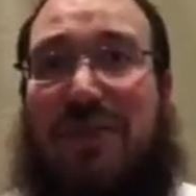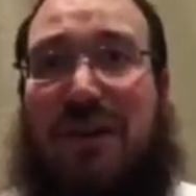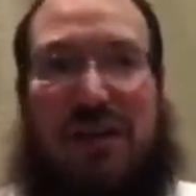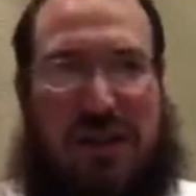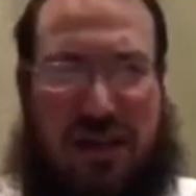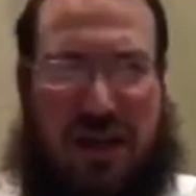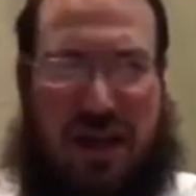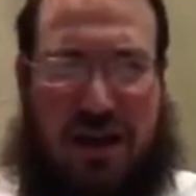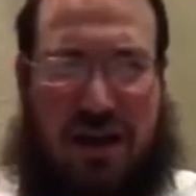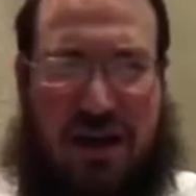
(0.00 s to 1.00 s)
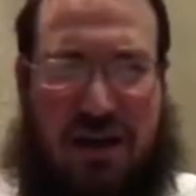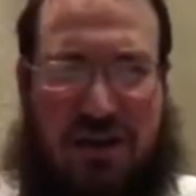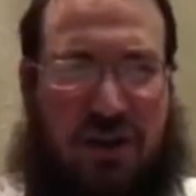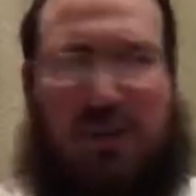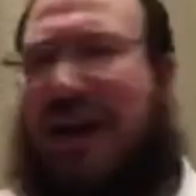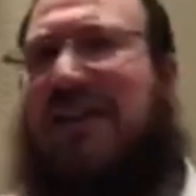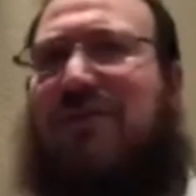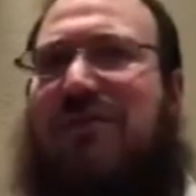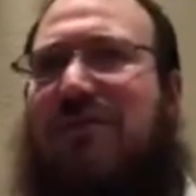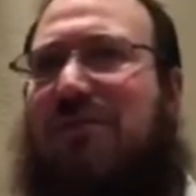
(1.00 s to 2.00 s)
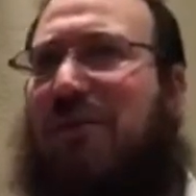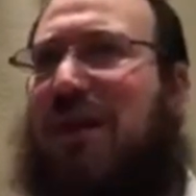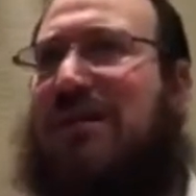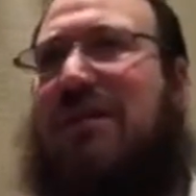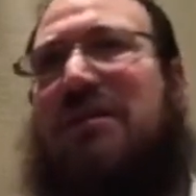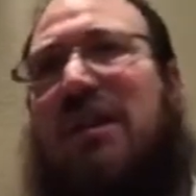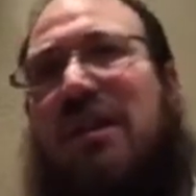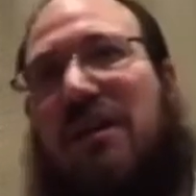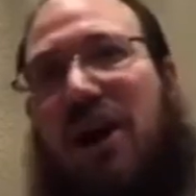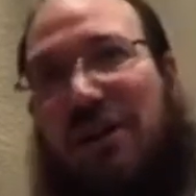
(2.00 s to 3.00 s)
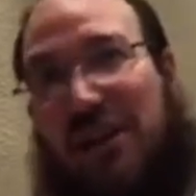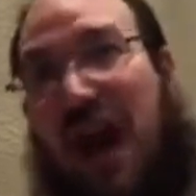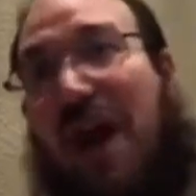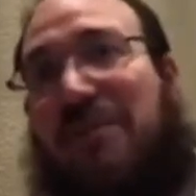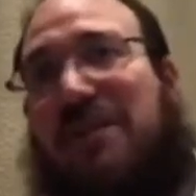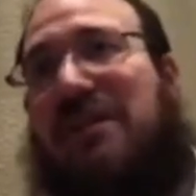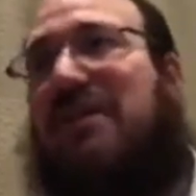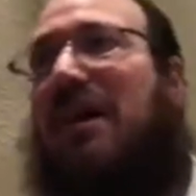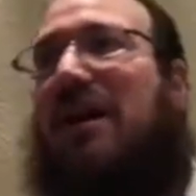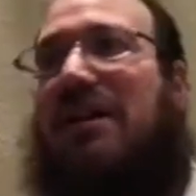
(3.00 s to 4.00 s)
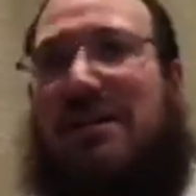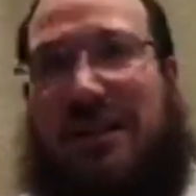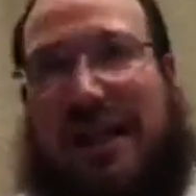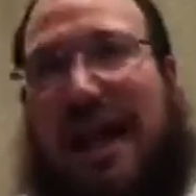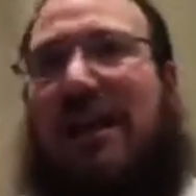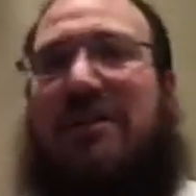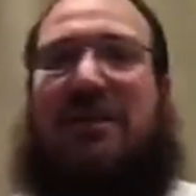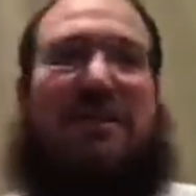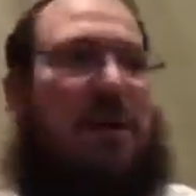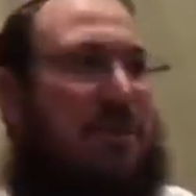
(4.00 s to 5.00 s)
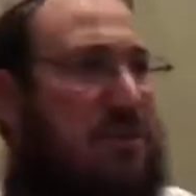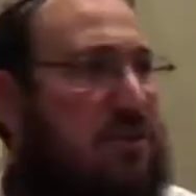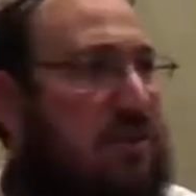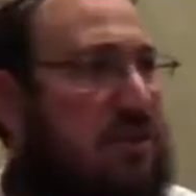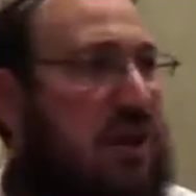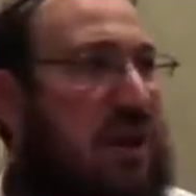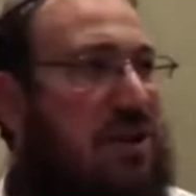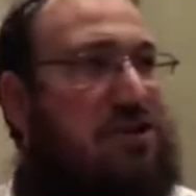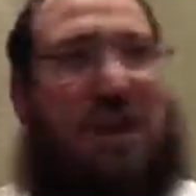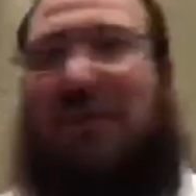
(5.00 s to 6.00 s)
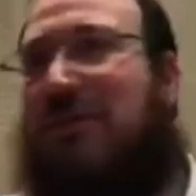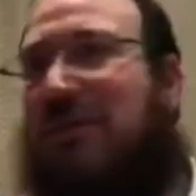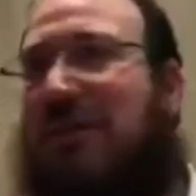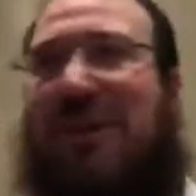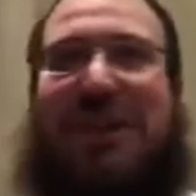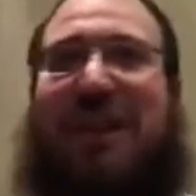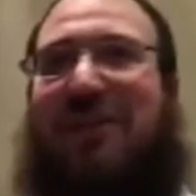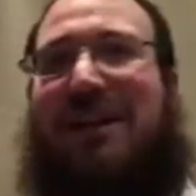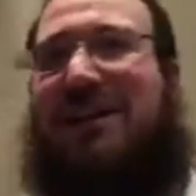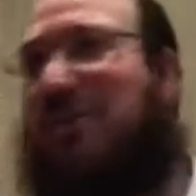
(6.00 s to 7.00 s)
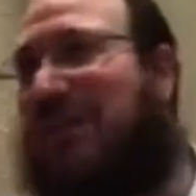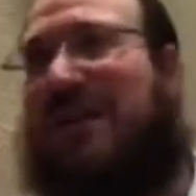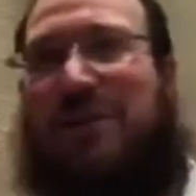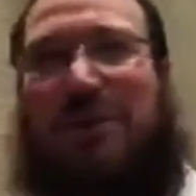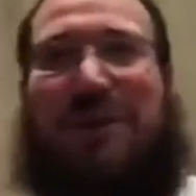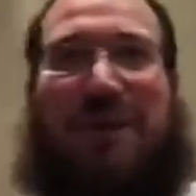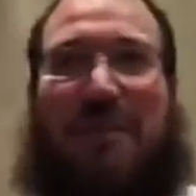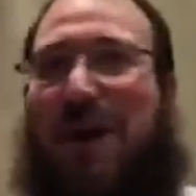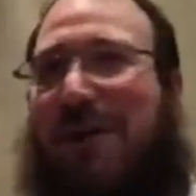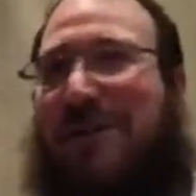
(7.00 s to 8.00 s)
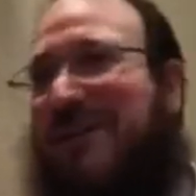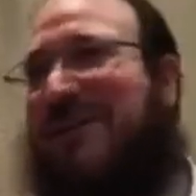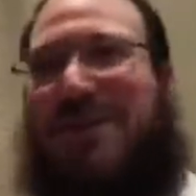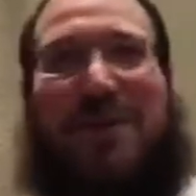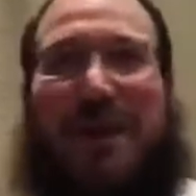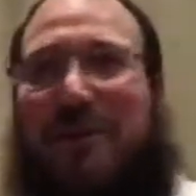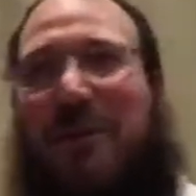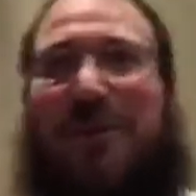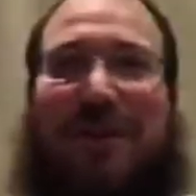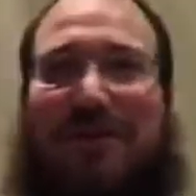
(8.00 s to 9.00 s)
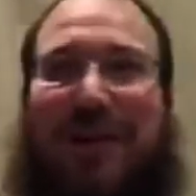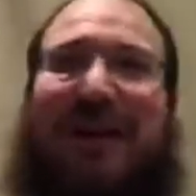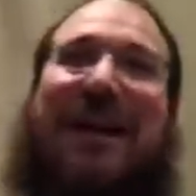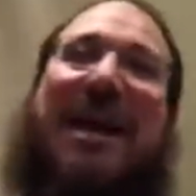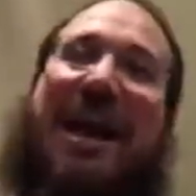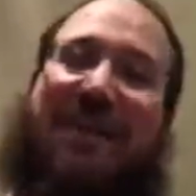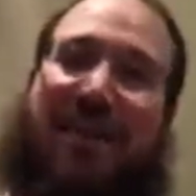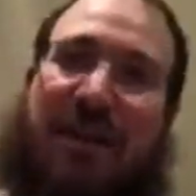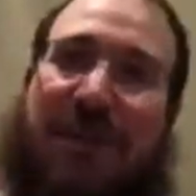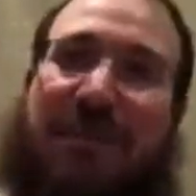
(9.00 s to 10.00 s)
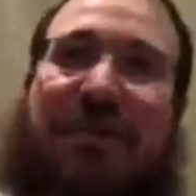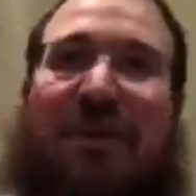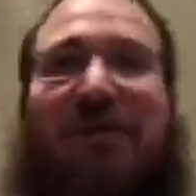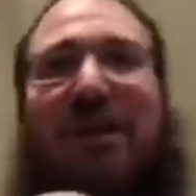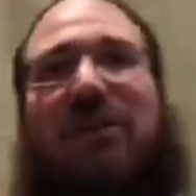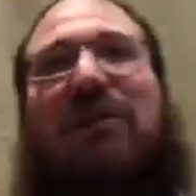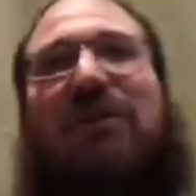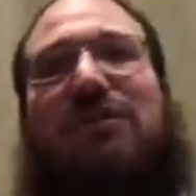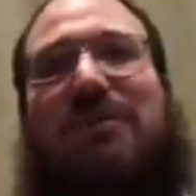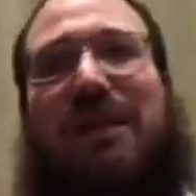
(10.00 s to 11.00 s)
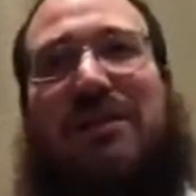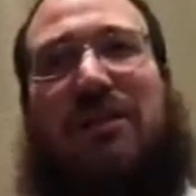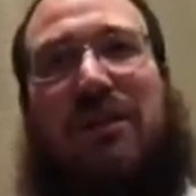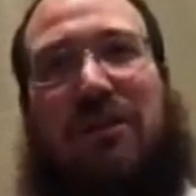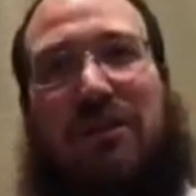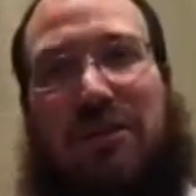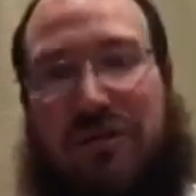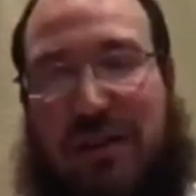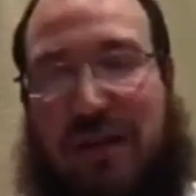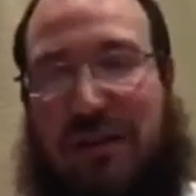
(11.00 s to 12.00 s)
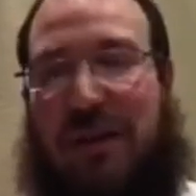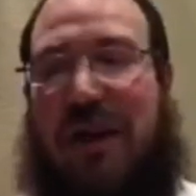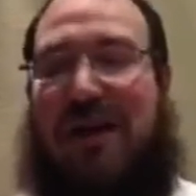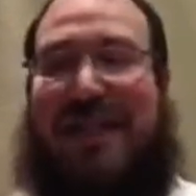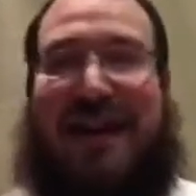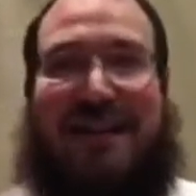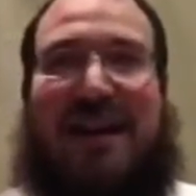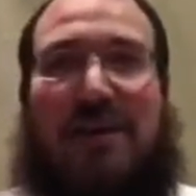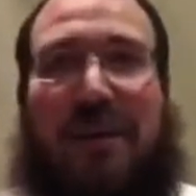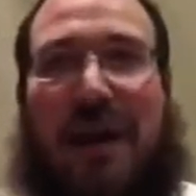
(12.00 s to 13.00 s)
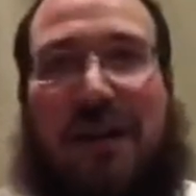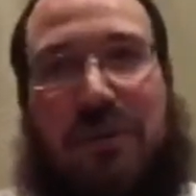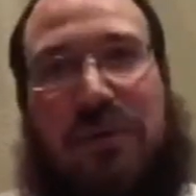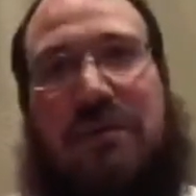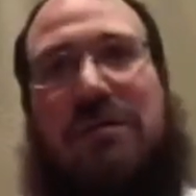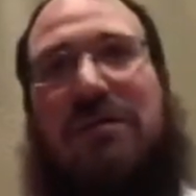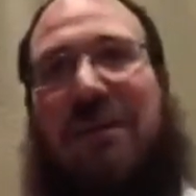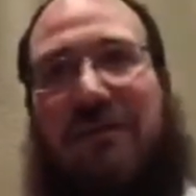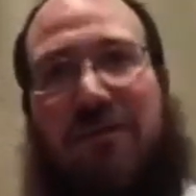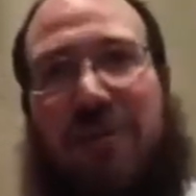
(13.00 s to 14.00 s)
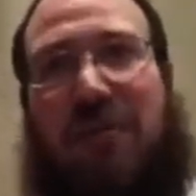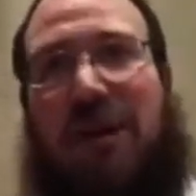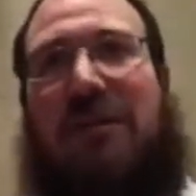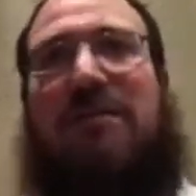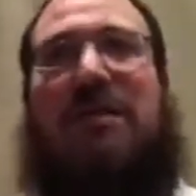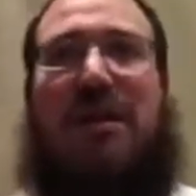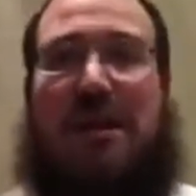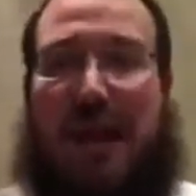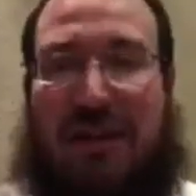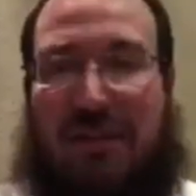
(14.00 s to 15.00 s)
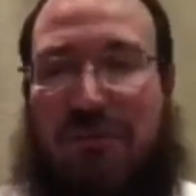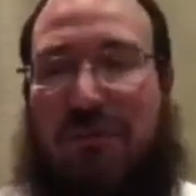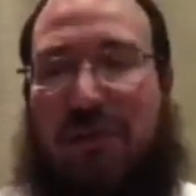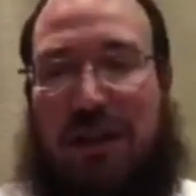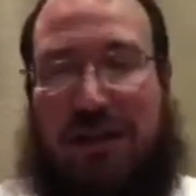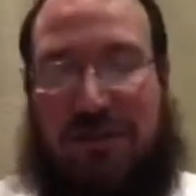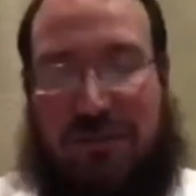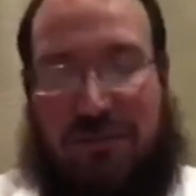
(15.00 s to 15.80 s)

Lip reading: the creative process. On the opposite side is the analysis, coming to general theories. Will that work? Hypothesis. No, that won't work. Fine. And then coming to a final conclusion based on all your understanding. That is how the mind works. You have three brains, and the three brains